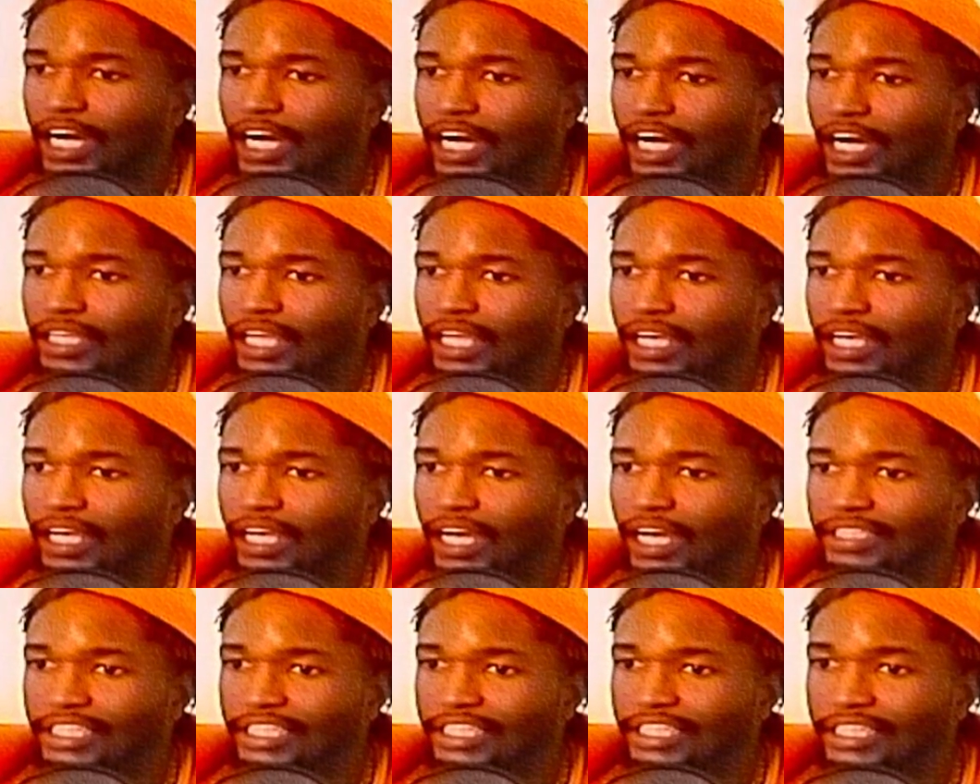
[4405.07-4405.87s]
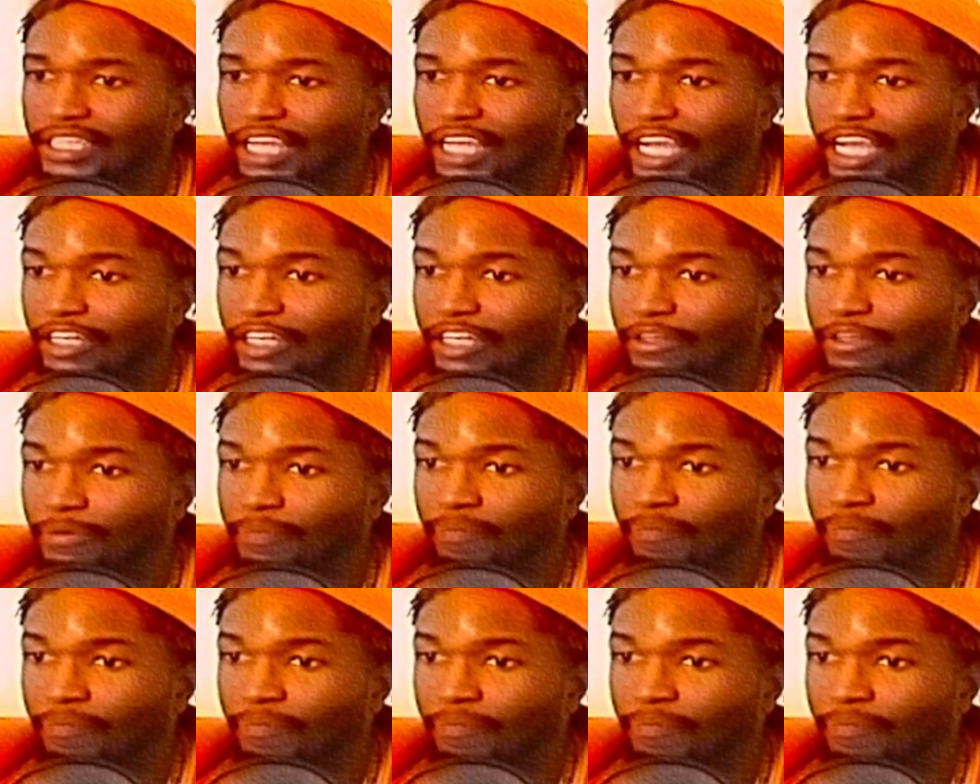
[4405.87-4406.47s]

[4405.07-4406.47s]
Like, I didn't hate him.